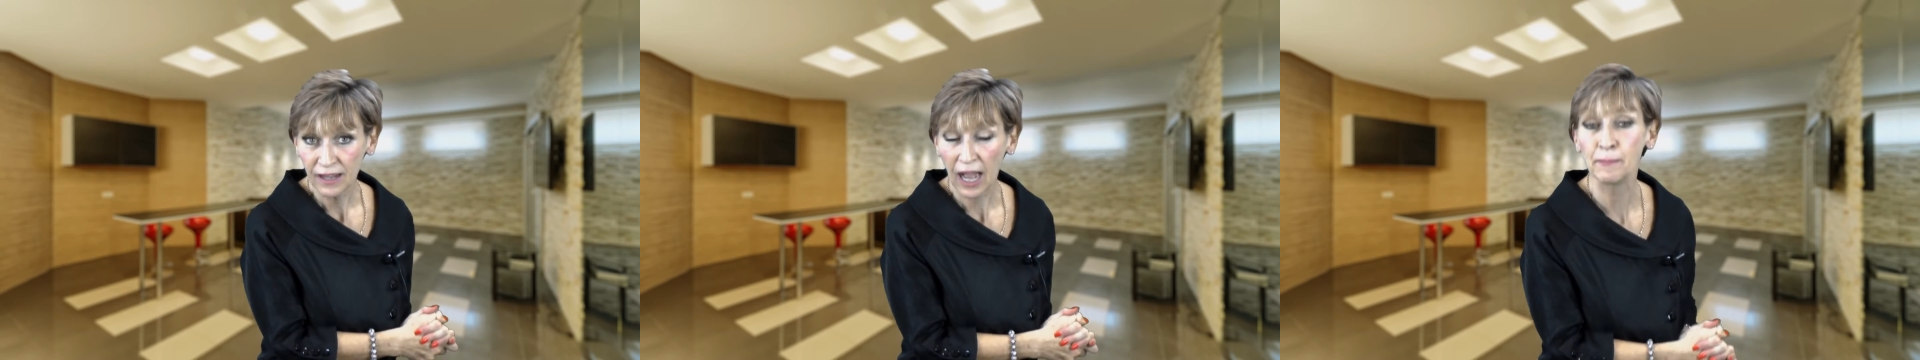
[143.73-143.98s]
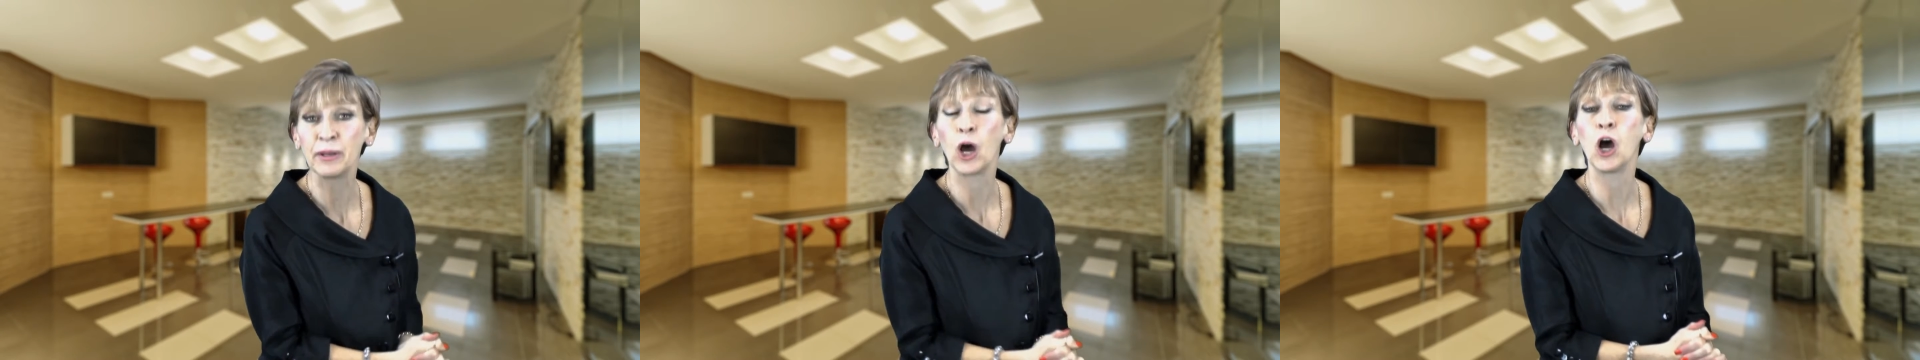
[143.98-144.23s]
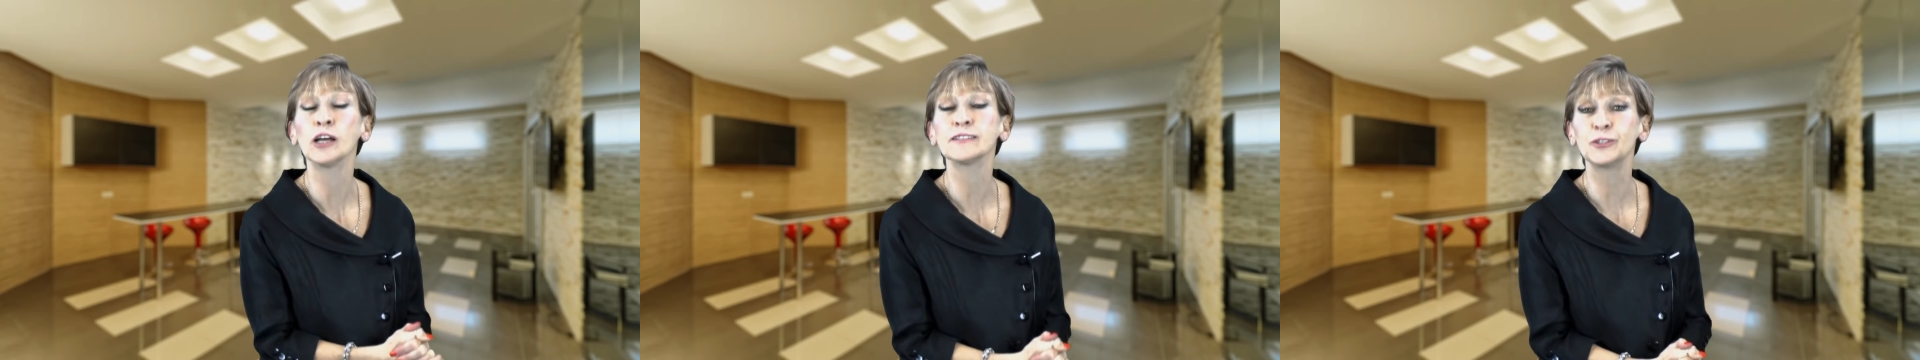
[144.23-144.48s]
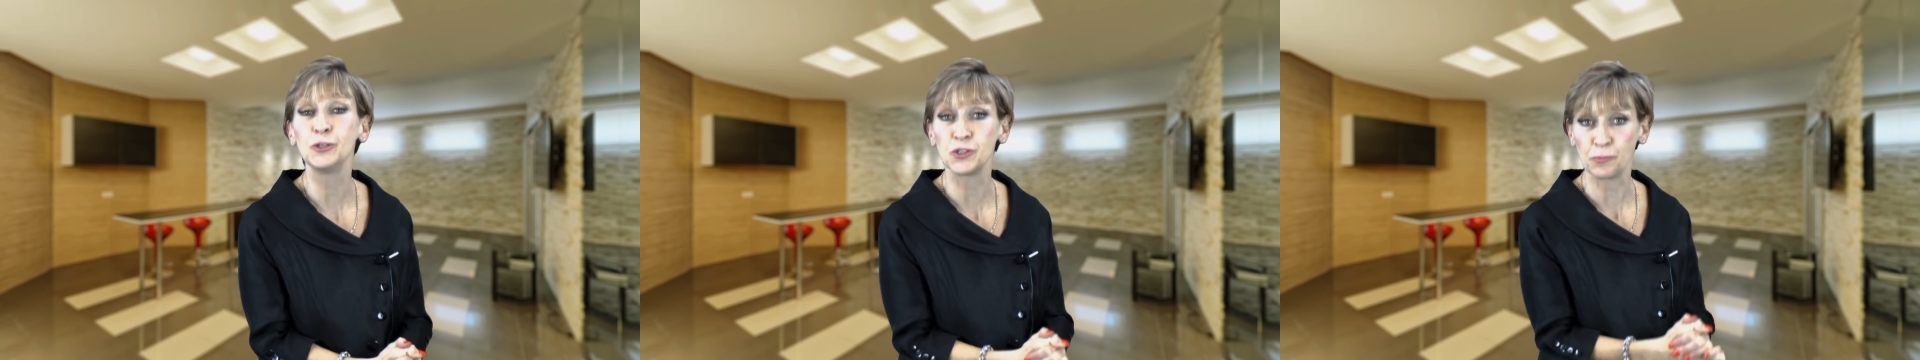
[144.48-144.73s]
I'm going to
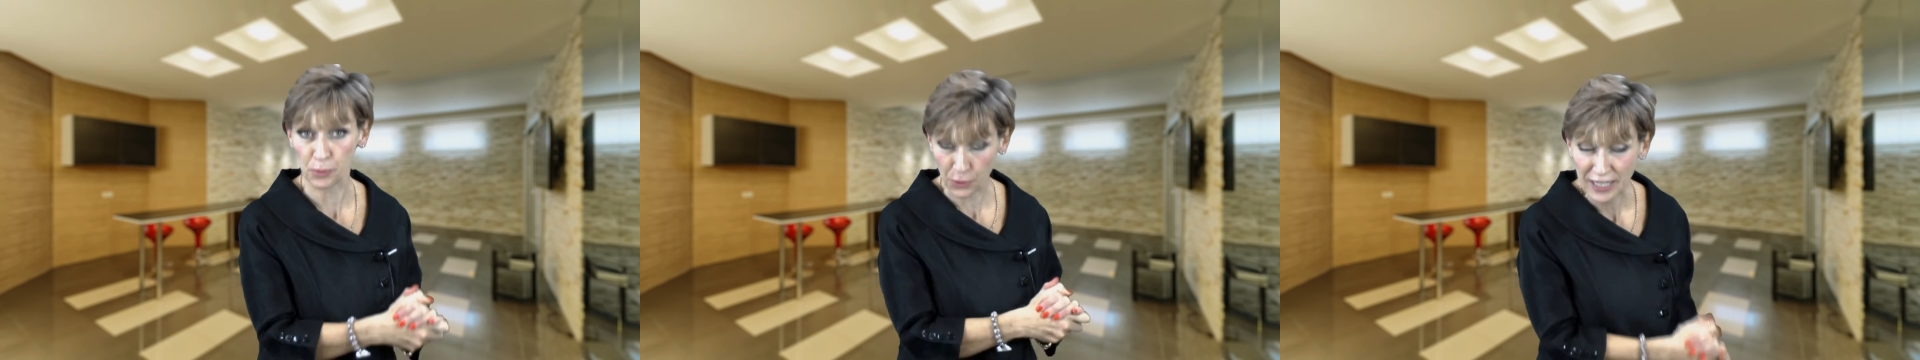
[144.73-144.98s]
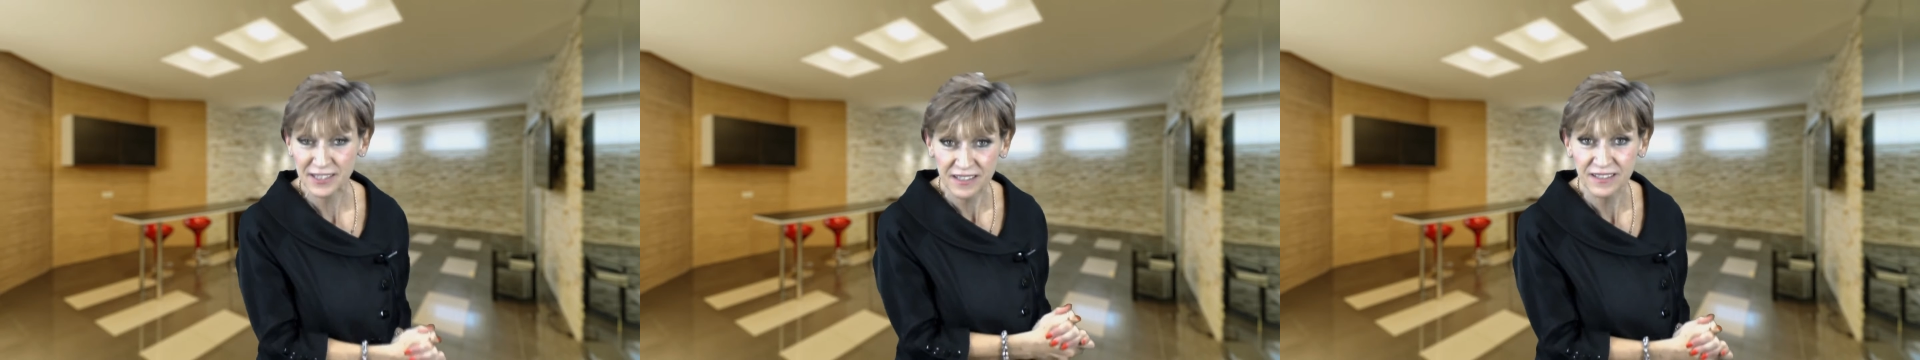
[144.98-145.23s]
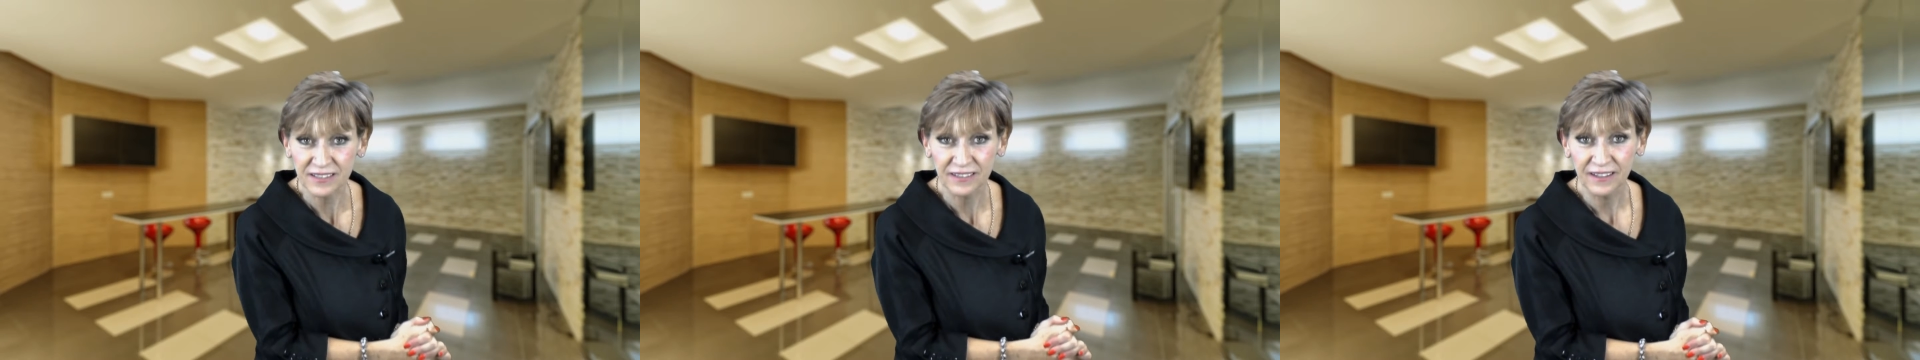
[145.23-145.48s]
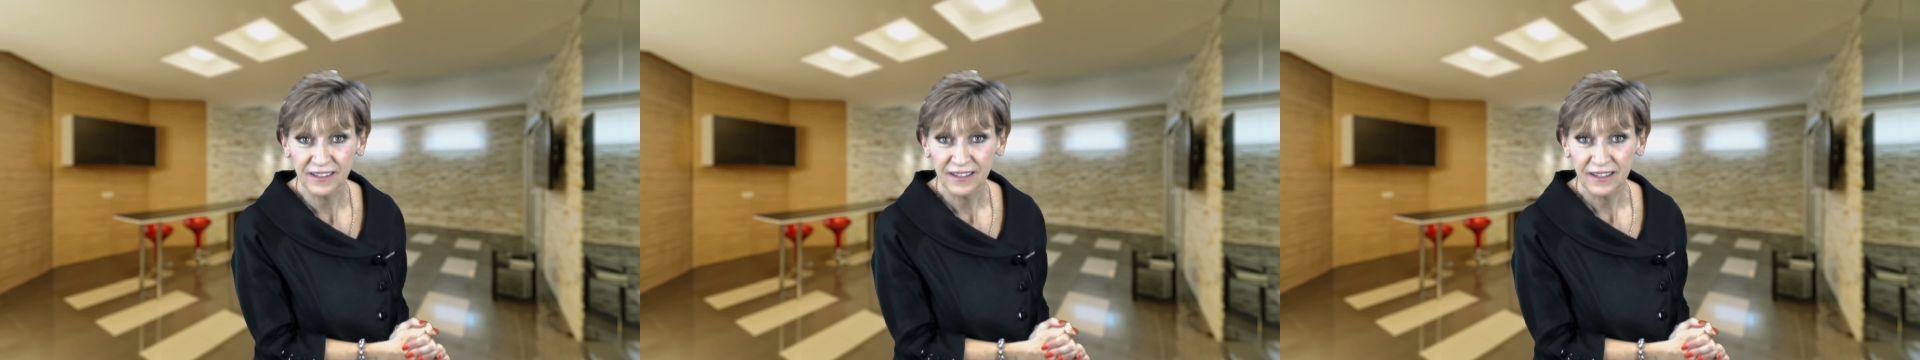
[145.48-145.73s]
ask you to press it,
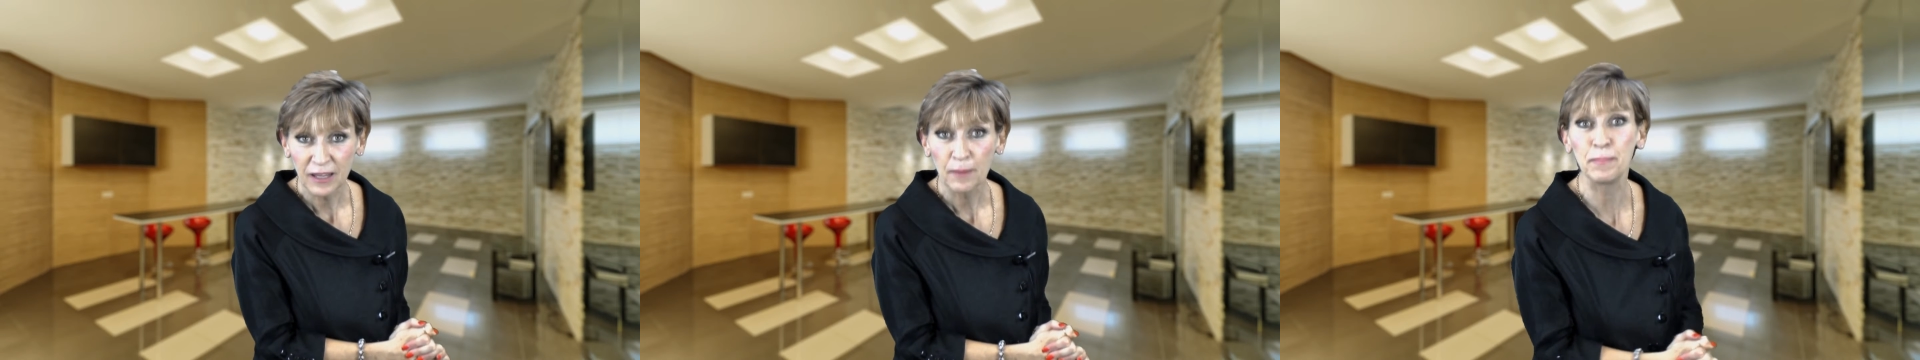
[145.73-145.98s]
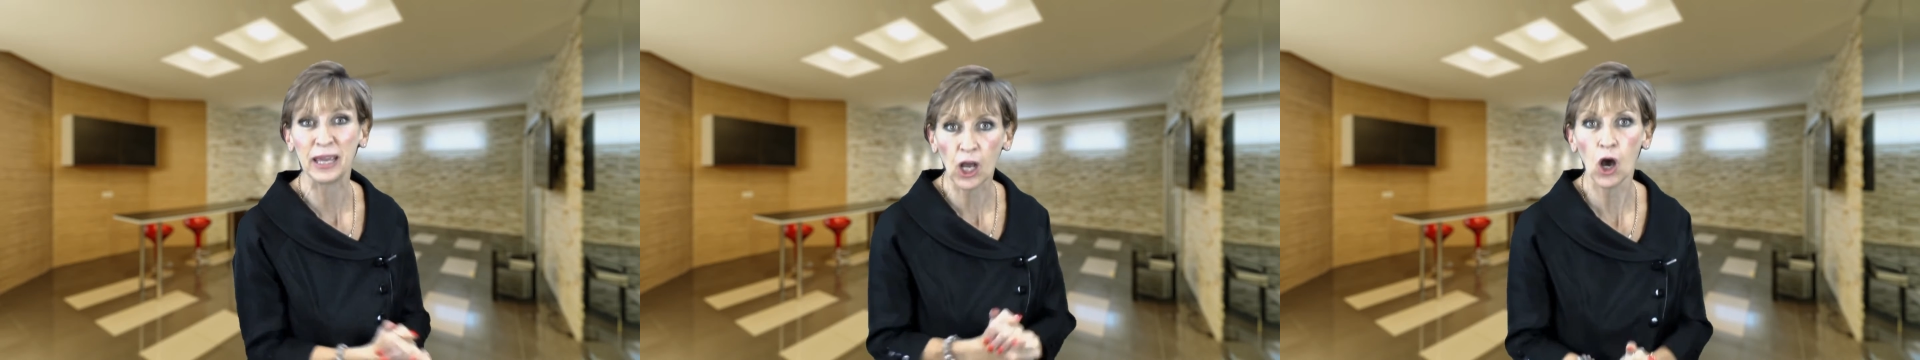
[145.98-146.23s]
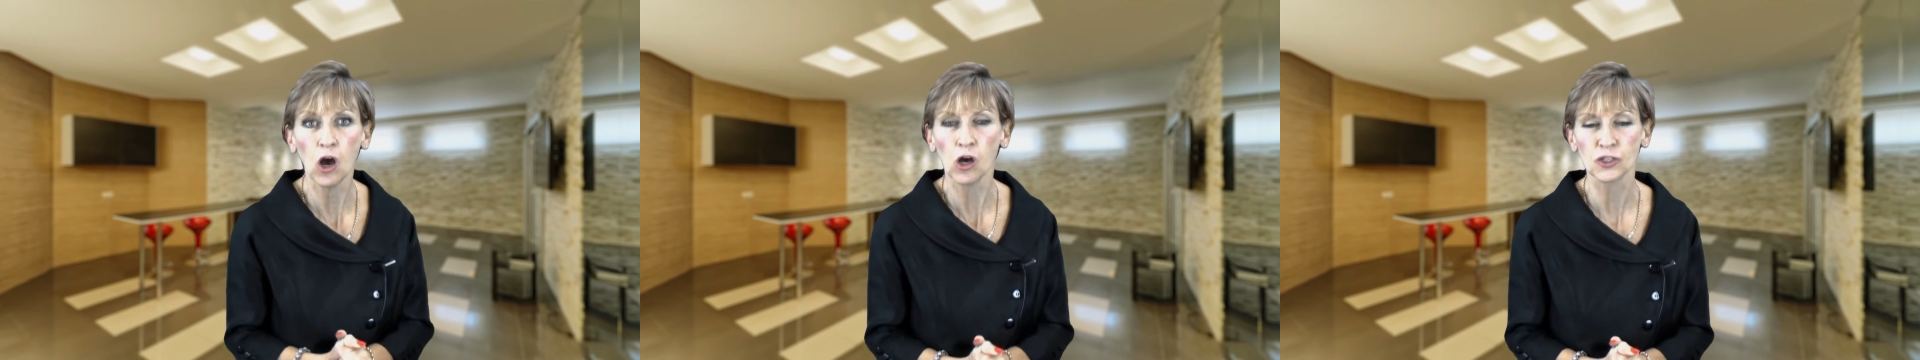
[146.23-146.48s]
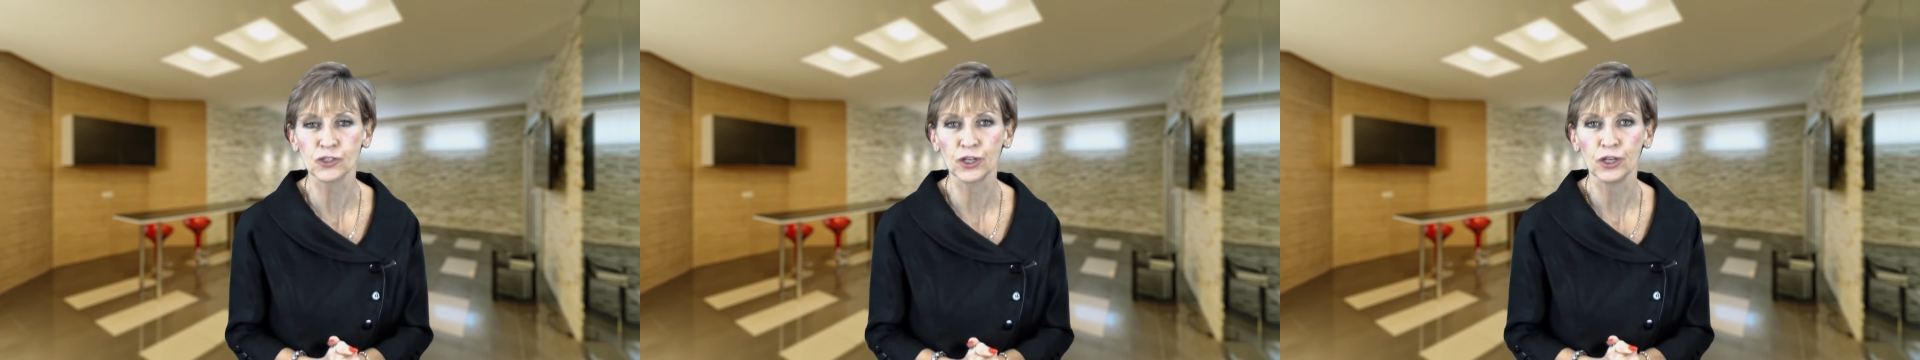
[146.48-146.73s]

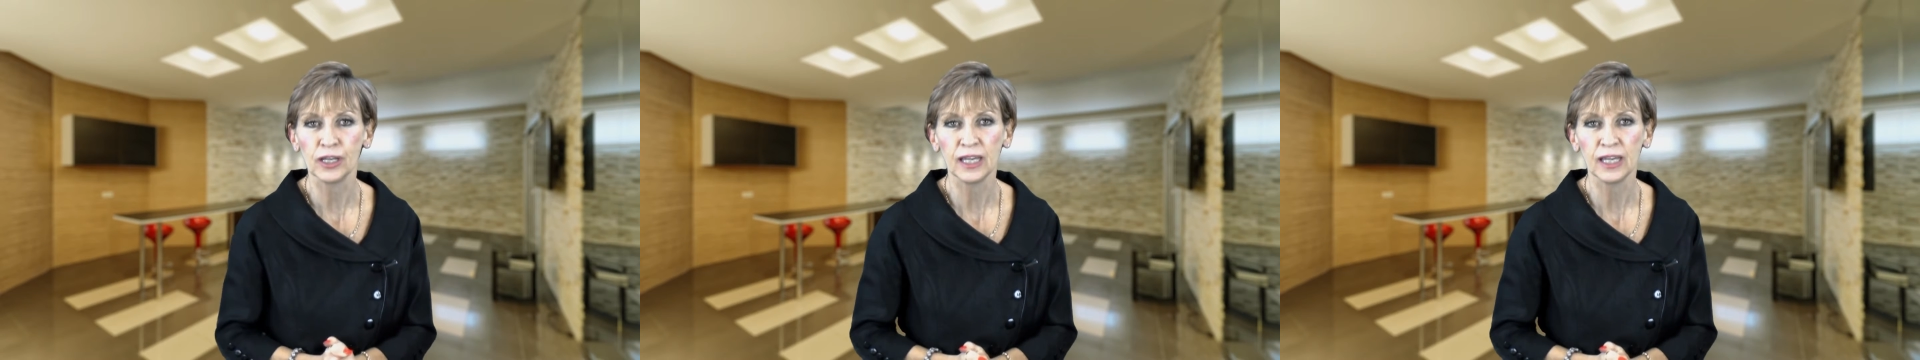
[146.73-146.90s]
because